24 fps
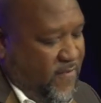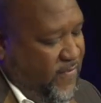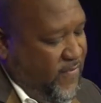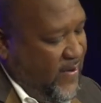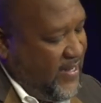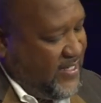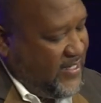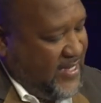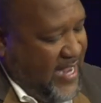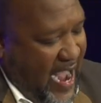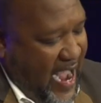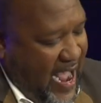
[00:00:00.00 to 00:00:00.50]

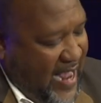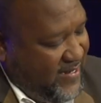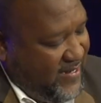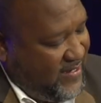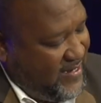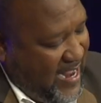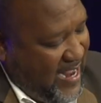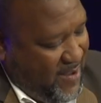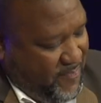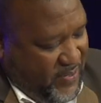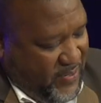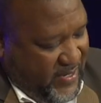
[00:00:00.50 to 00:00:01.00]
Friends, God
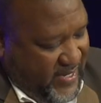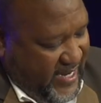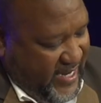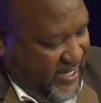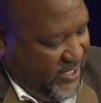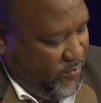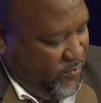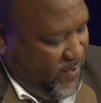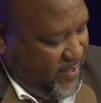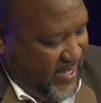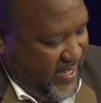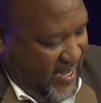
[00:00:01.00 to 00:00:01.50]
is not
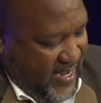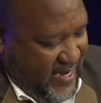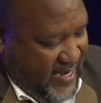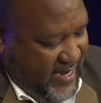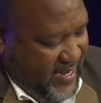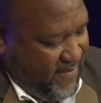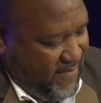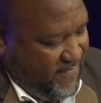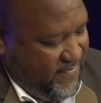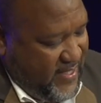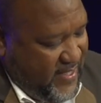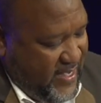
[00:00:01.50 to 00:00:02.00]
pleased with
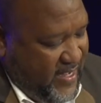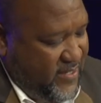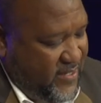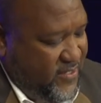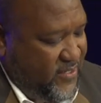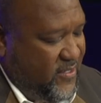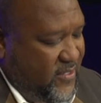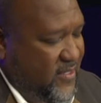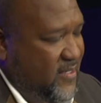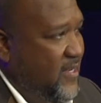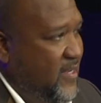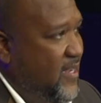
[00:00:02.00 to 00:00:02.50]
any of
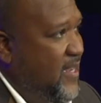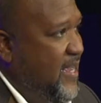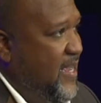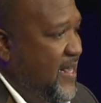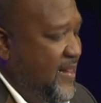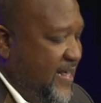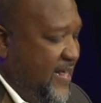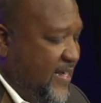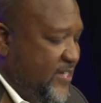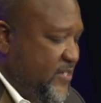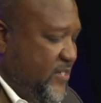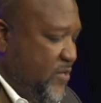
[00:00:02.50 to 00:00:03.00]
this,
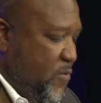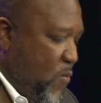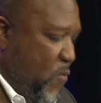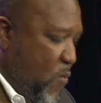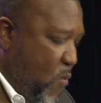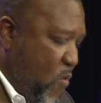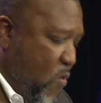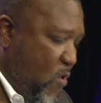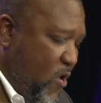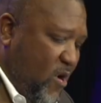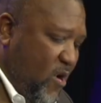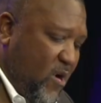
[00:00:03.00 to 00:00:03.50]
and this
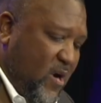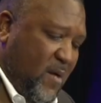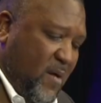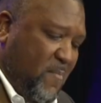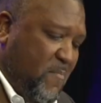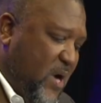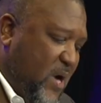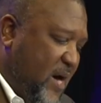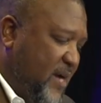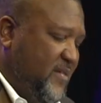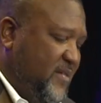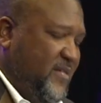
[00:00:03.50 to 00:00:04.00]
war
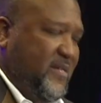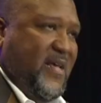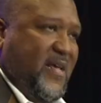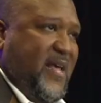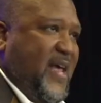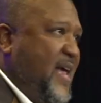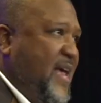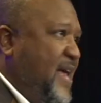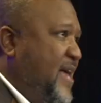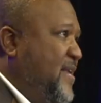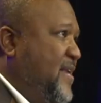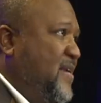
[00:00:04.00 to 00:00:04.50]
must
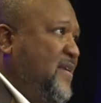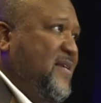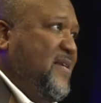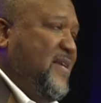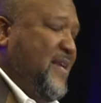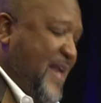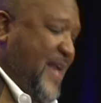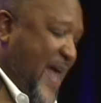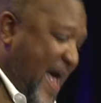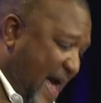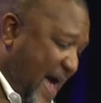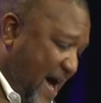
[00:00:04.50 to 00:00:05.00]
end
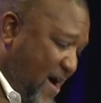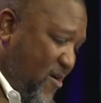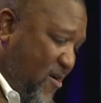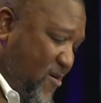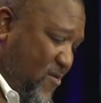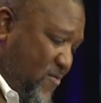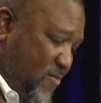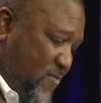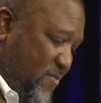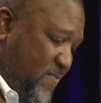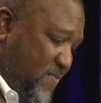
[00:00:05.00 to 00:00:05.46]
now.